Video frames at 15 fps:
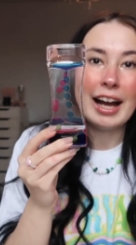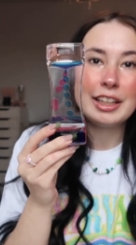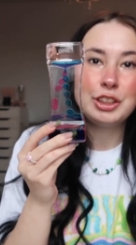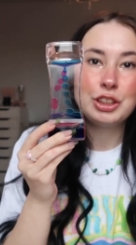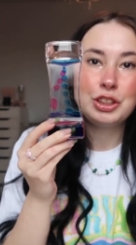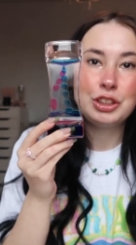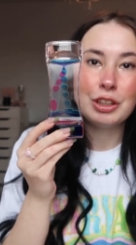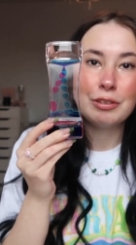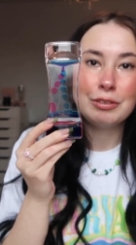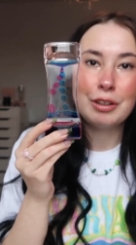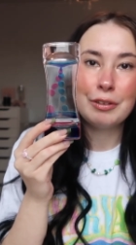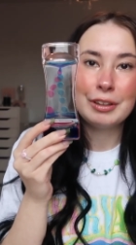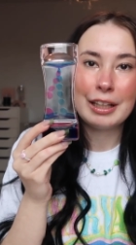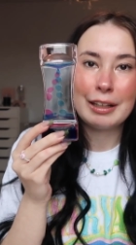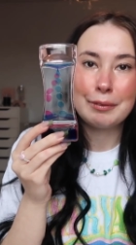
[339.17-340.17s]
I just don't
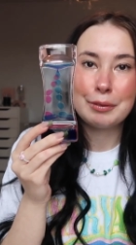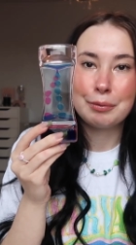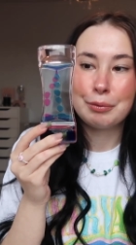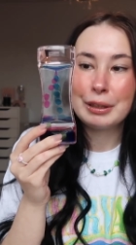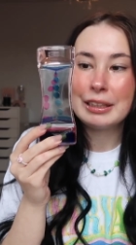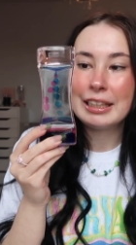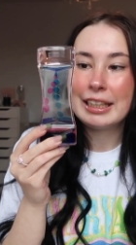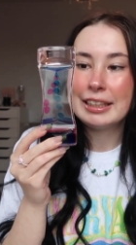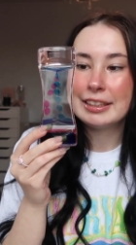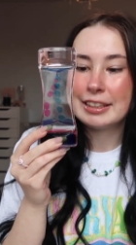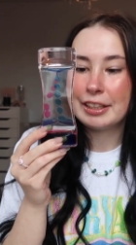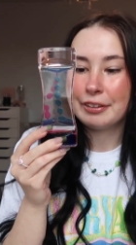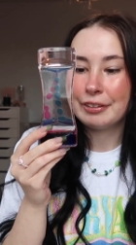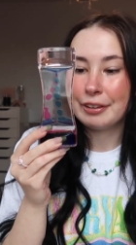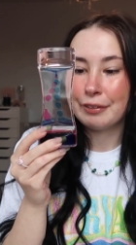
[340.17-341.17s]
know that I would really
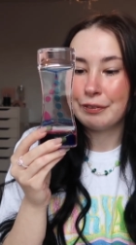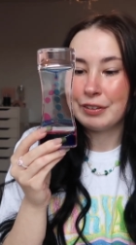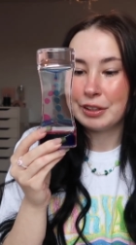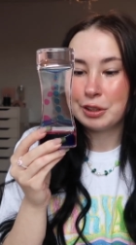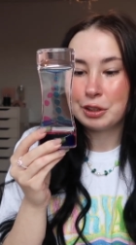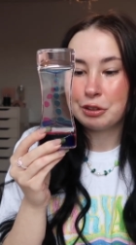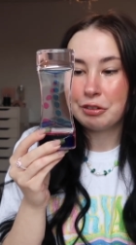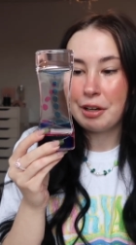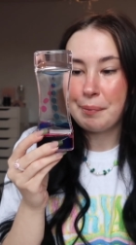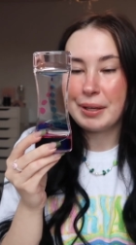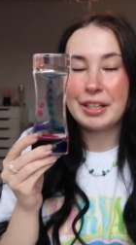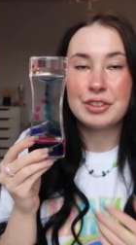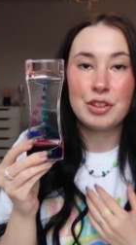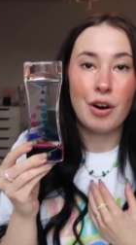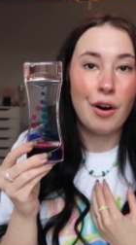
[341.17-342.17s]
consider it a fidget toy
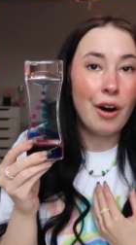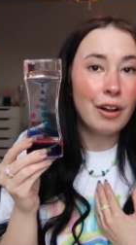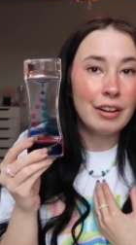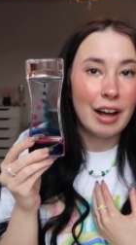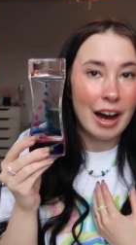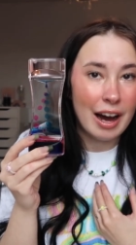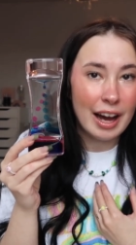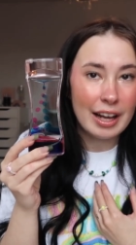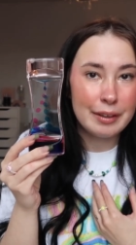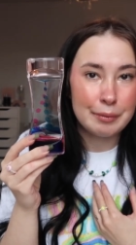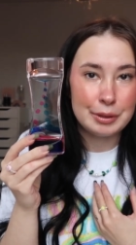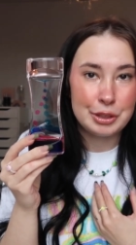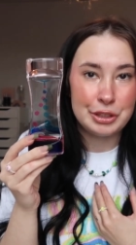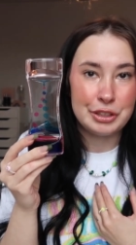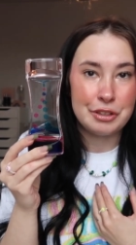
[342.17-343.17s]
because all I
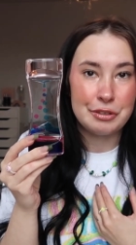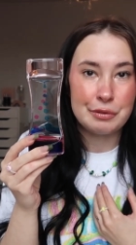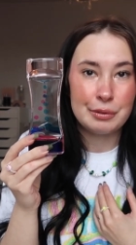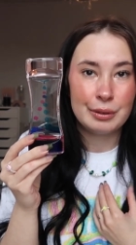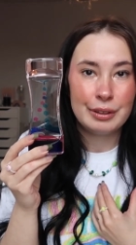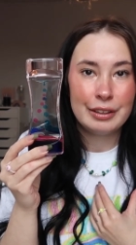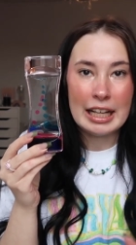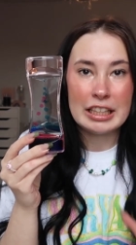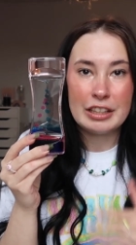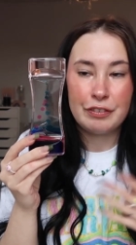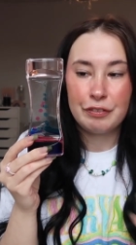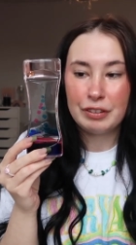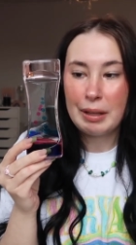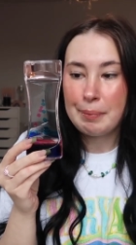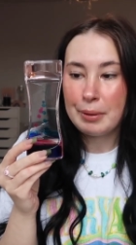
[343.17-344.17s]
would do is
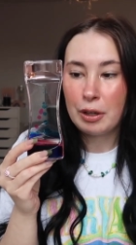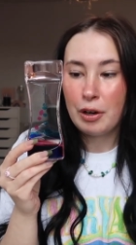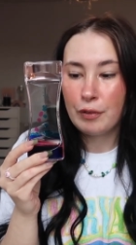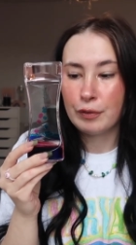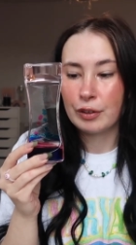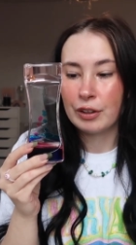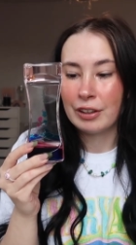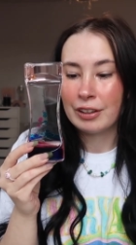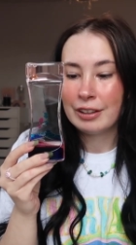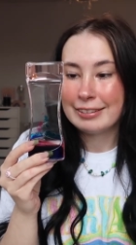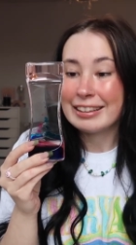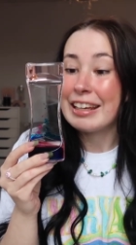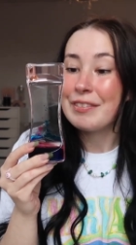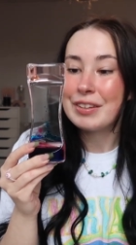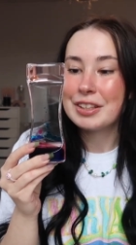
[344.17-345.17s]
flip it over,
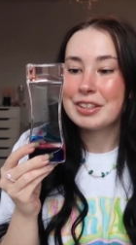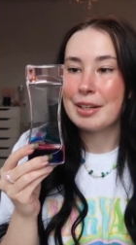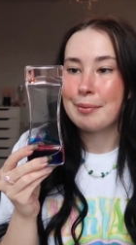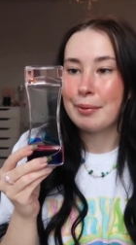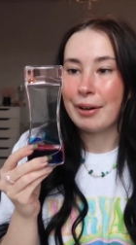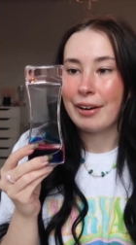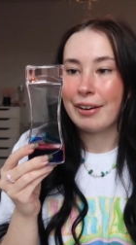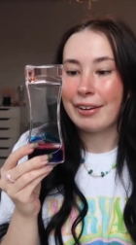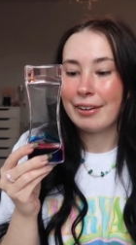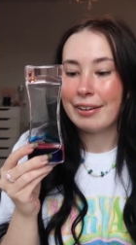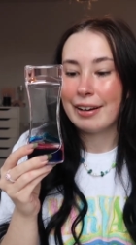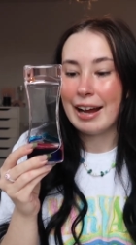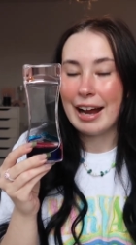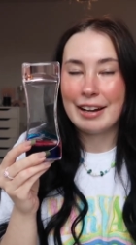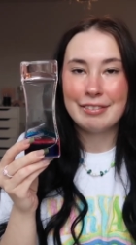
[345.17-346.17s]
leave it somewhere,
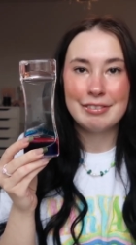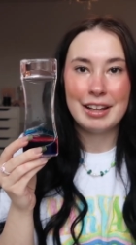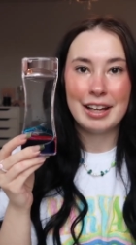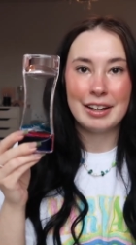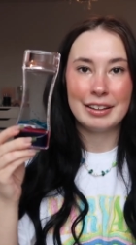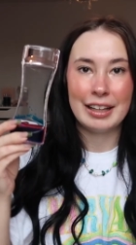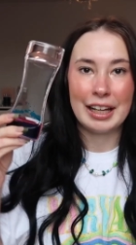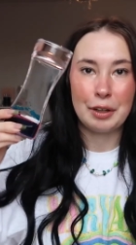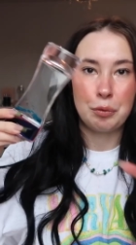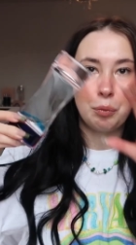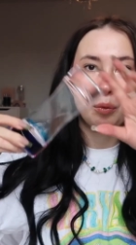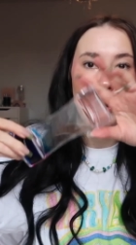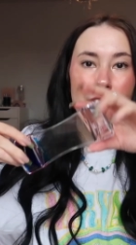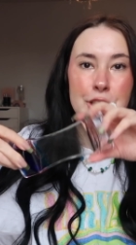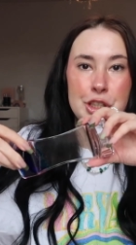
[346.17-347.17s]
and then like
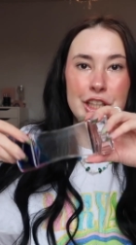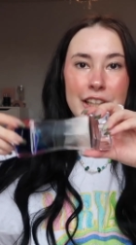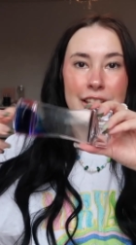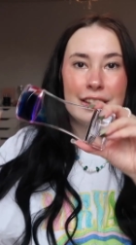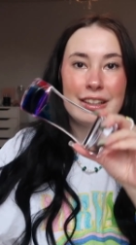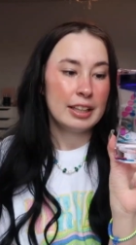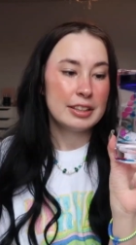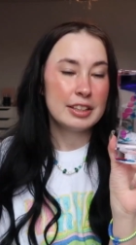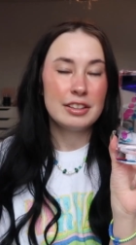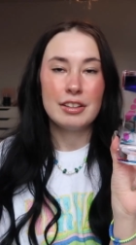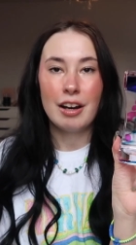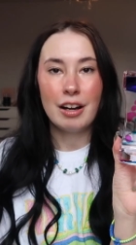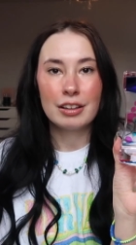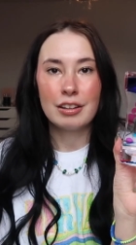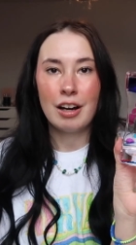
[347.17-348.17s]
watch it. It's a
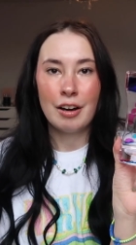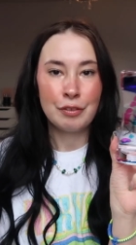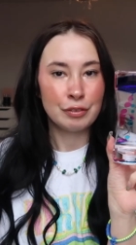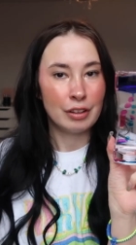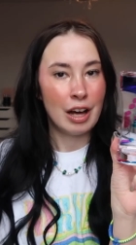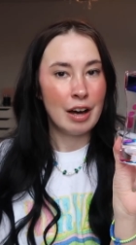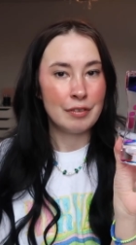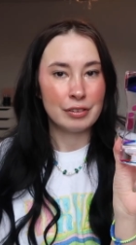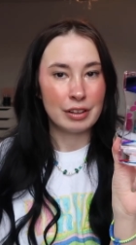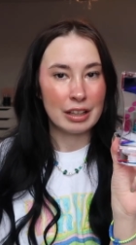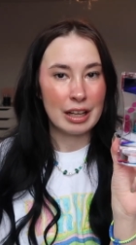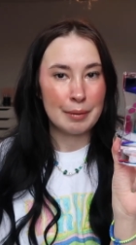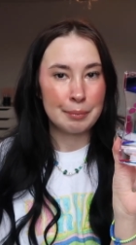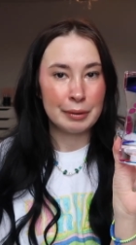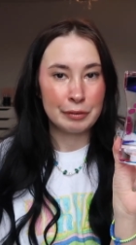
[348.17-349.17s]
knockoff lava
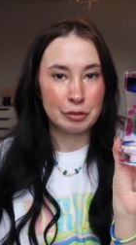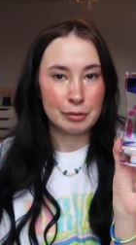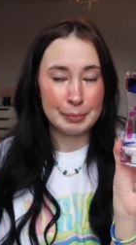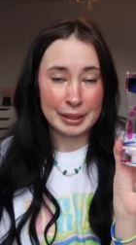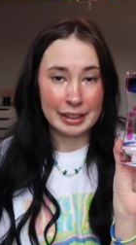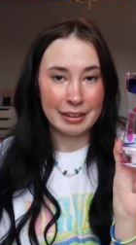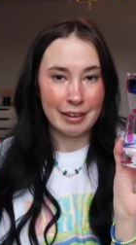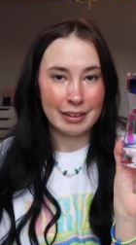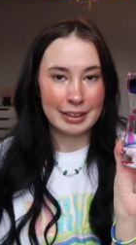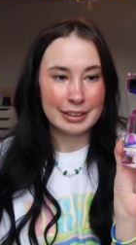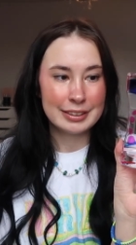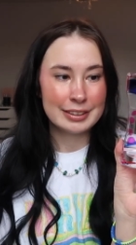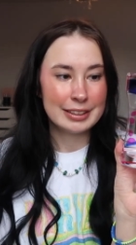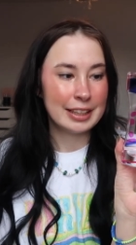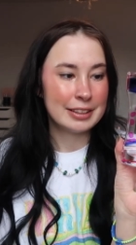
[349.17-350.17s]
lamp, if we're being
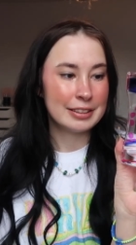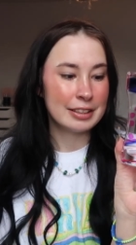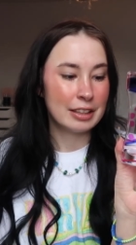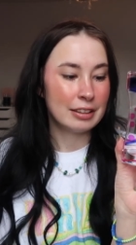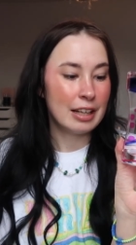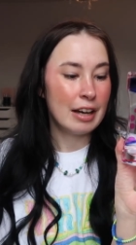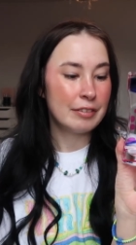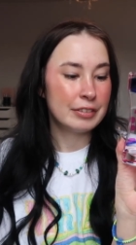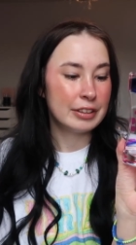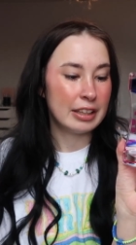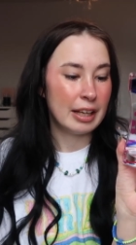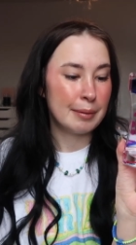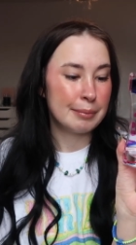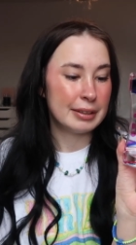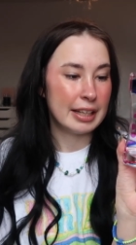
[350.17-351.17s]
honest. It's a lava
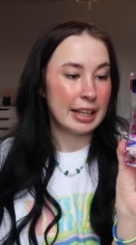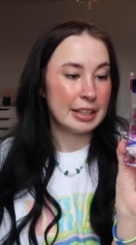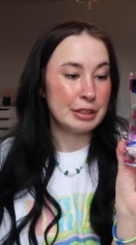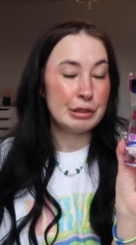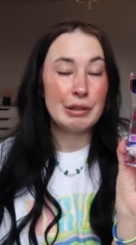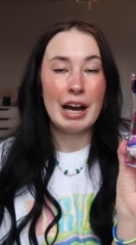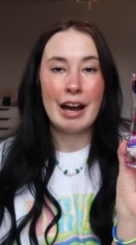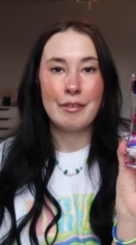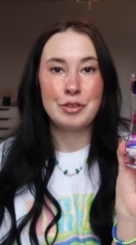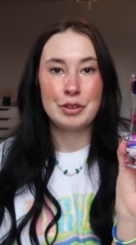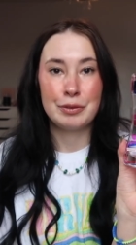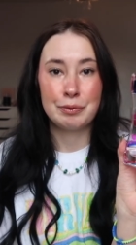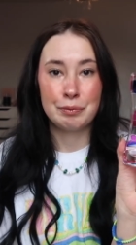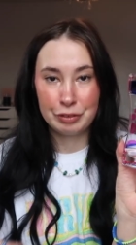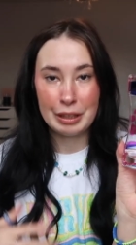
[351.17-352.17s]
lamp that you have
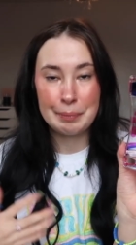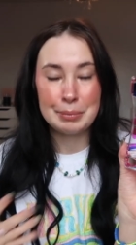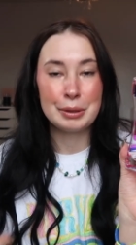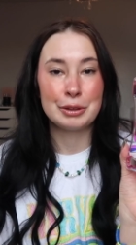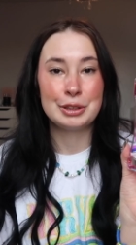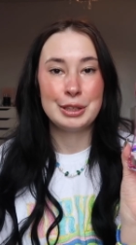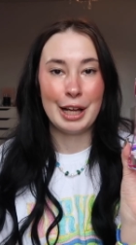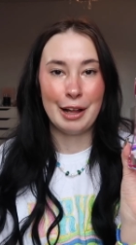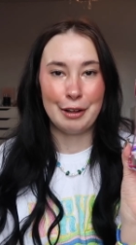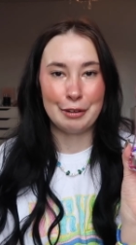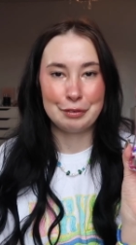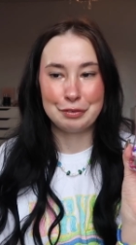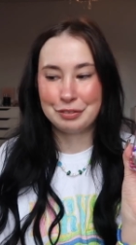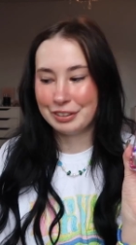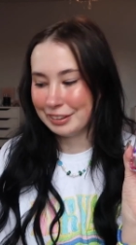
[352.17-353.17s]
to flip yourself.